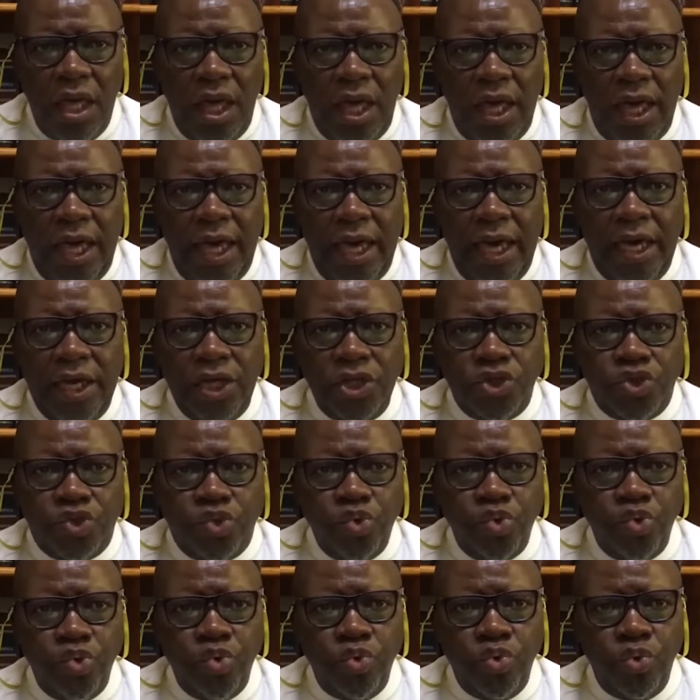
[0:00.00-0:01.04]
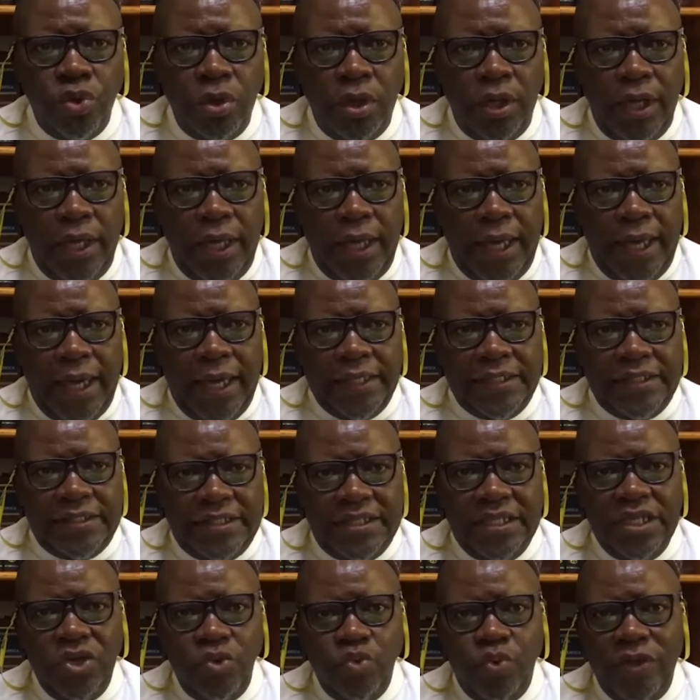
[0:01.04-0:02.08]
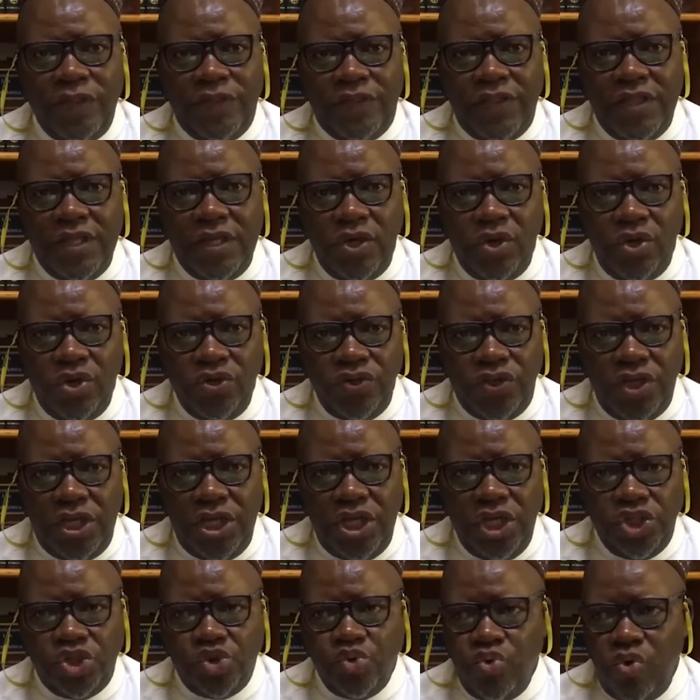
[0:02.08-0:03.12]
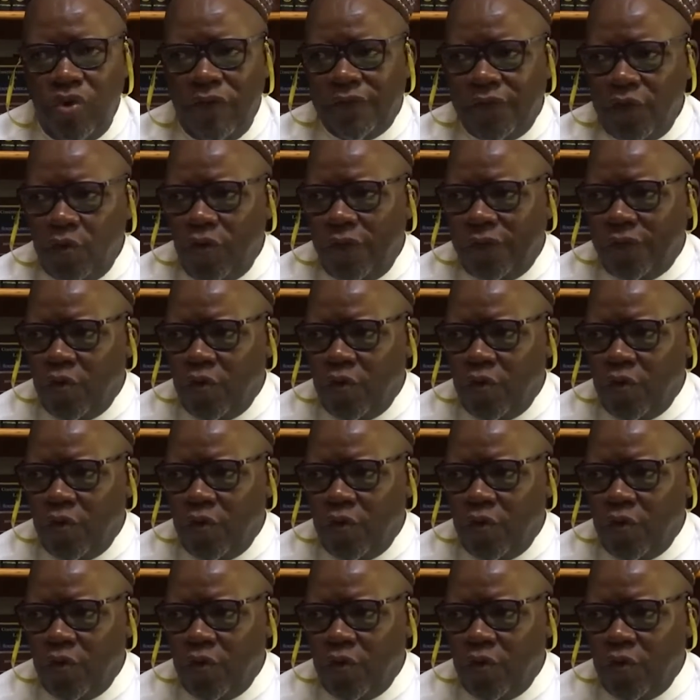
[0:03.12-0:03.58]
to deal with the issue of